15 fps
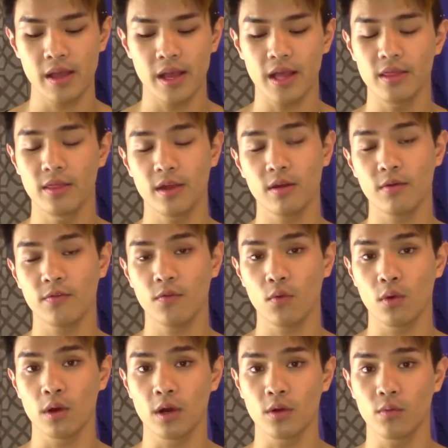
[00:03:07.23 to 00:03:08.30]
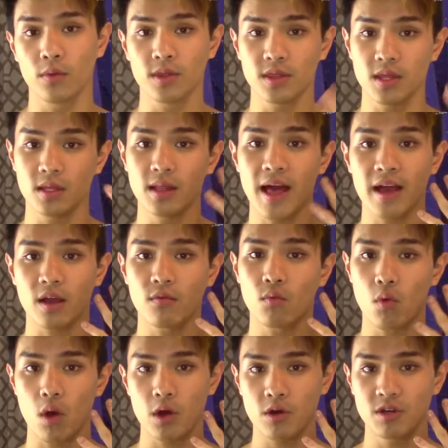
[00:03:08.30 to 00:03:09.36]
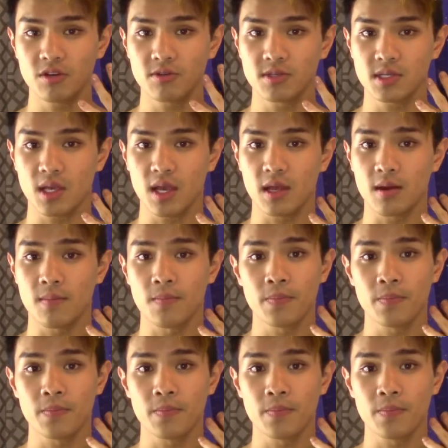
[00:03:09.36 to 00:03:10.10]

And therefore, with the lack of water in your skin